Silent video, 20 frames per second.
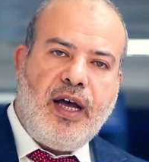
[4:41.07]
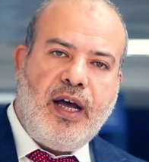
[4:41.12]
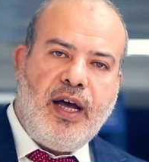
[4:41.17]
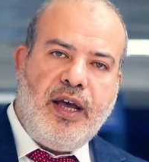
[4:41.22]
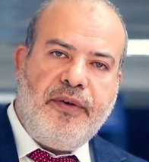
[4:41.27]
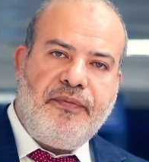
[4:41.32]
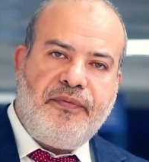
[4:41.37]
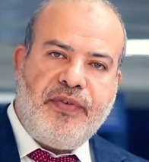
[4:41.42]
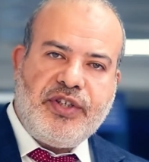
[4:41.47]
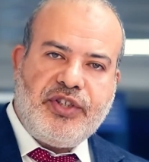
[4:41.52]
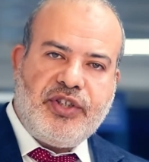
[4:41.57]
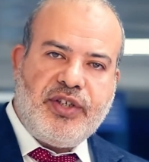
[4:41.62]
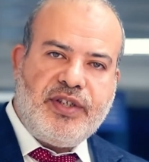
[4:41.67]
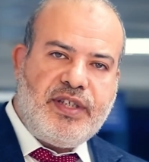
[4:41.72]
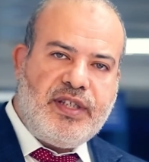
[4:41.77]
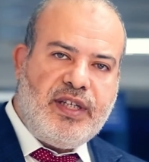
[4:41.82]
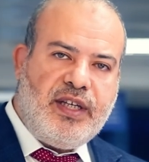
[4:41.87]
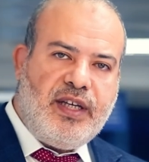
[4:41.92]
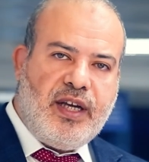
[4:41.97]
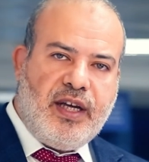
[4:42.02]

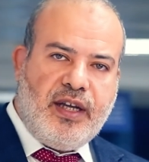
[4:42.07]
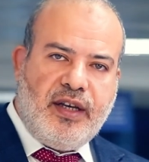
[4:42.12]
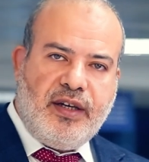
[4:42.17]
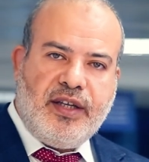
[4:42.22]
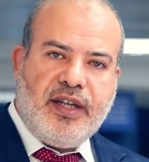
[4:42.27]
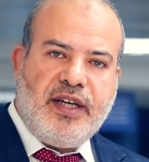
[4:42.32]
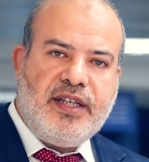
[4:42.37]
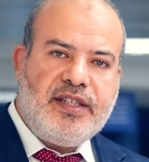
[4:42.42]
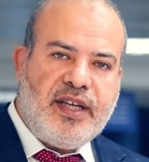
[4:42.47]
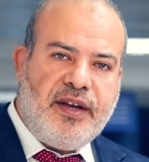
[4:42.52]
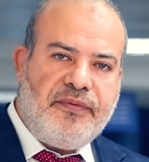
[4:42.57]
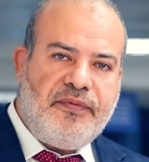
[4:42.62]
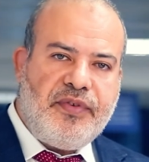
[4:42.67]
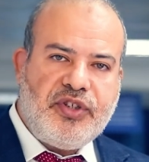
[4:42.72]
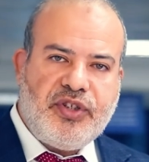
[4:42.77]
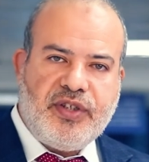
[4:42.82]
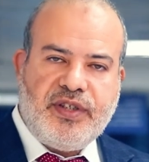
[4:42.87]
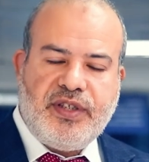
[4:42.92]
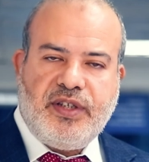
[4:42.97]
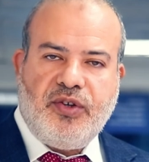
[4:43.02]
efficiency, increase the
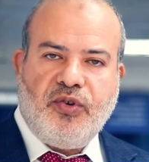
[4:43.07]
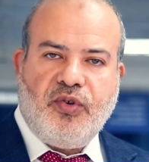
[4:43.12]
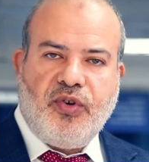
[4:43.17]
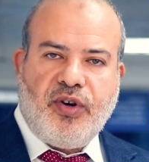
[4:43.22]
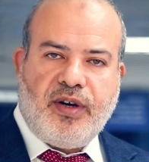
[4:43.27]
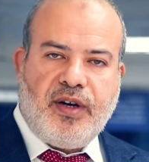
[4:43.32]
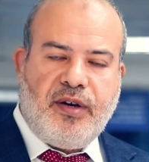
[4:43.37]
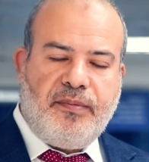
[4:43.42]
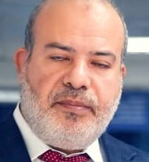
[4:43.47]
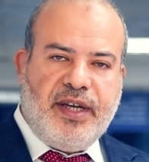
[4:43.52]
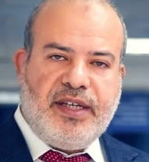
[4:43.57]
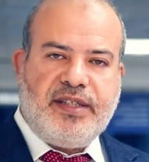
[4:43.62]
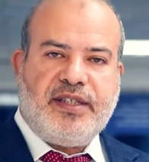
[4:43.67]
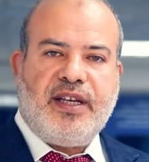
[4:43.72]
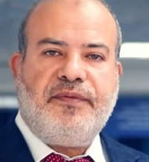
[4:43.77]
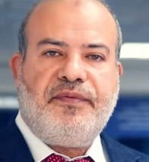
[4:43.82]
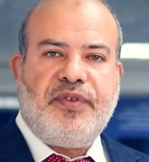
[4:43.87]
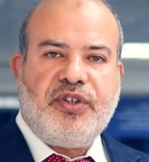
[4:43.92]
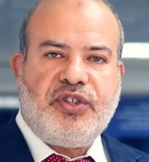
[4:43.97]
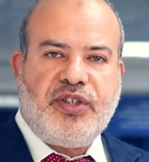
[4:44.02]
efficiency, or make the
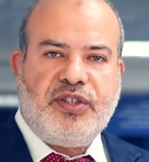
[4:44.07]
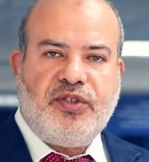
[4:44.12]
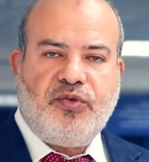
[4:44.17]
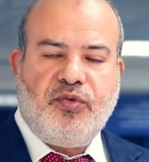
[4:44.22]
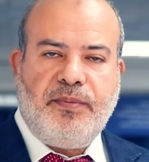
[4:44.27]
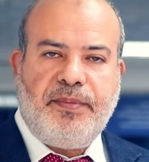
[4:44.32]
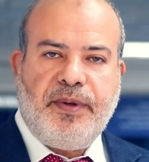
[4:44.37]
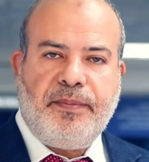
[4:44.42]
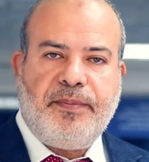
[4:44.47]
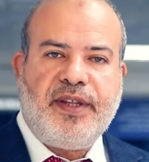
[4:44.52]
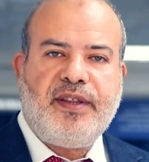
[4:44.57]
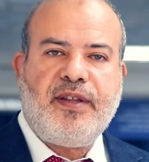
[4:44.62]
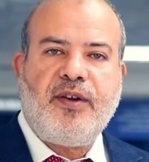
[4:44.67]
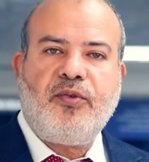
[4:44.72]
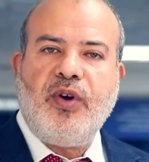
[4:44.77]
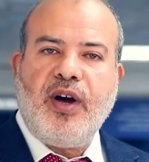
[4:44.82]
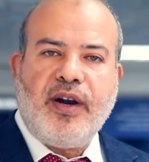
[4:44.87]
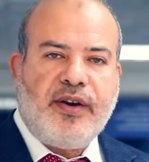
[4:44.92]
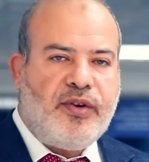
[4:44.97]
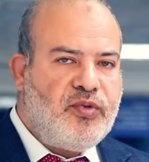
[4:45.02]
efficiency will be better,
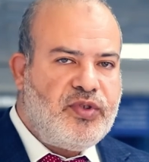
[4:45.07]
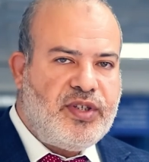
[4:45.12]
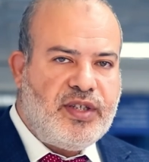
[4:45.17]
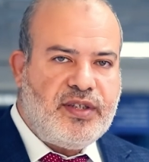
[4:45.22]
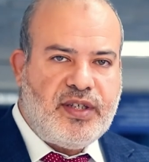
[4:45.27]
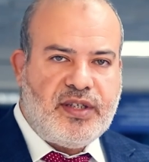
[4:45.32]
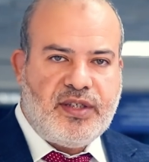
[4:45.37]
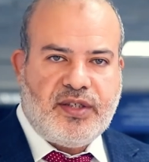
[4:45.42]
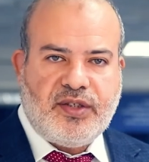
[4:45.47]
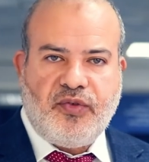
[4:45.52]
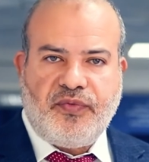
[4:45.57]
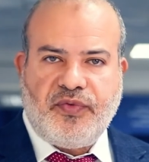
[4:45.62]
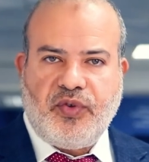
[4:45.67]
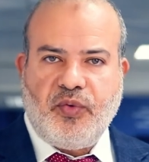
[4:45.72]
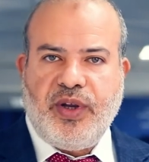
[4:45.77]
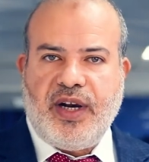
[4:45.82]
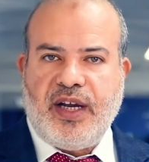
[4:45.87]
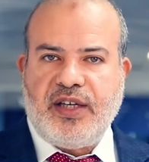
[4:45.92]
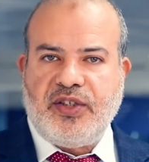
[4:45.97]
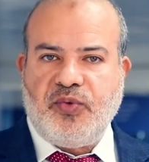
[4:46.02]
we are using this
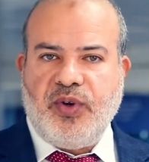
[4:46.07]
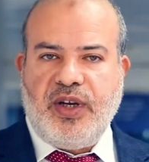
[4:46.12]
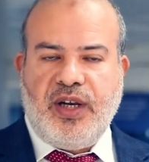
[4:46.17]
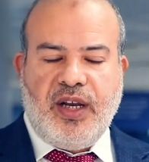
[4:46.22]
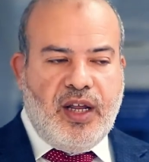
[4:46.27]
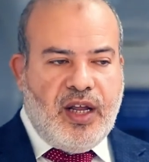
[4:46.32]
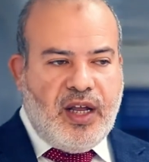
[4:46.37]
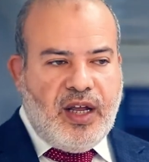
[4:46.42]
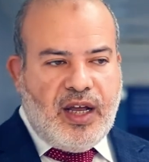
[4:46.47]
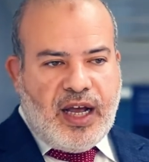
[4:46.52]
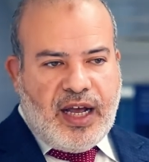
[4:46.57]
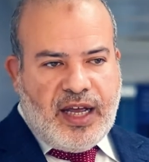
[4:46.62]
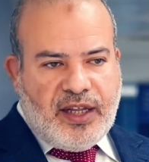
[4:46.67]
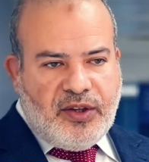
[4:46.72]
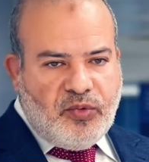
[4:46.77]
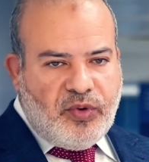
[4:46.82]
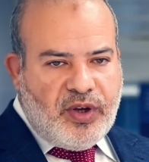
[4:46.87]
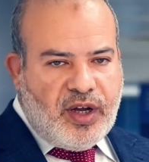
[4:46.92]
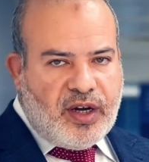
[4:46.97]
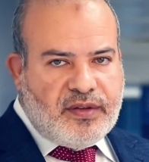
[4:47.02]
software as well,
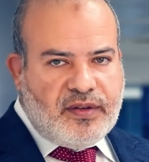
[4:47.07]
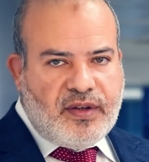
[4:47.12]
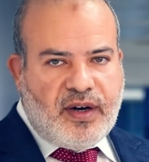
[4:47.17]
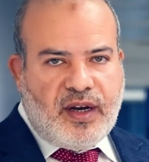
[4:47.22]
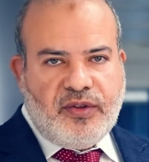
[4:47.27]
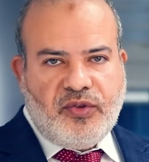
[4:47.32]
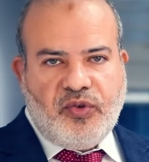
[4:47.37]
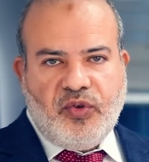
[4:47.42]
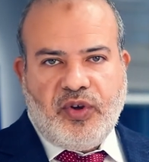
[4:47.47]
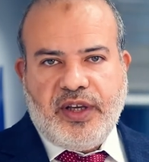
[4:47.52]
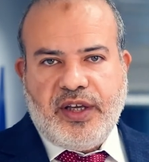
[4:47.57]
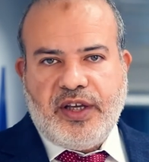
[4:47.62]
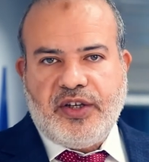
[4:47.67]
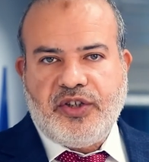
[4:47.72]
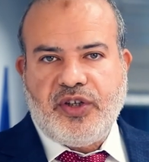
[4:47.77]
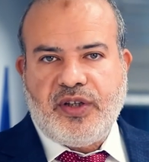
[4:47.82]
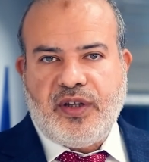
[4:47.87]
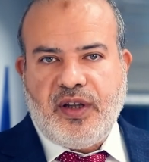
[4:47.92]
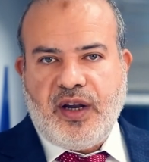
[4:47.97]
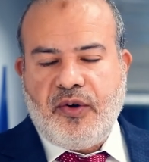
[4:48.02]
and we are trying to
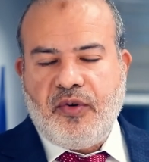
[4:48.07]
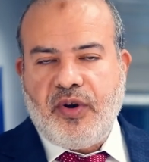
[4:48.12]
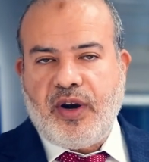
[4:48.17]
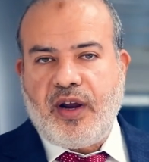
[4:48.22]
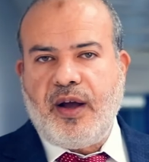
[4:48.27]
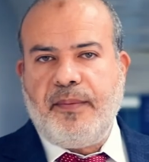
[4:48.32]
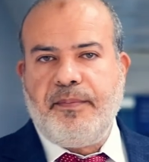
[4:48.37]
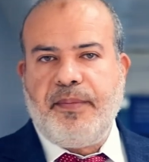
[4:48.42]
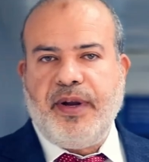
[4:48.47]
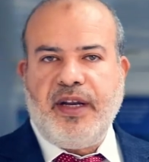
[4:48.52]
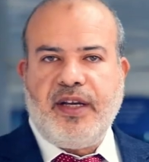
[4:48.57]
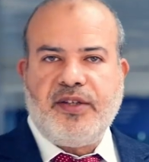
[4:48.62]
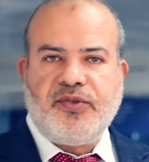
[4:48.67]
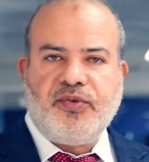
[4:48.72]
engage in our company as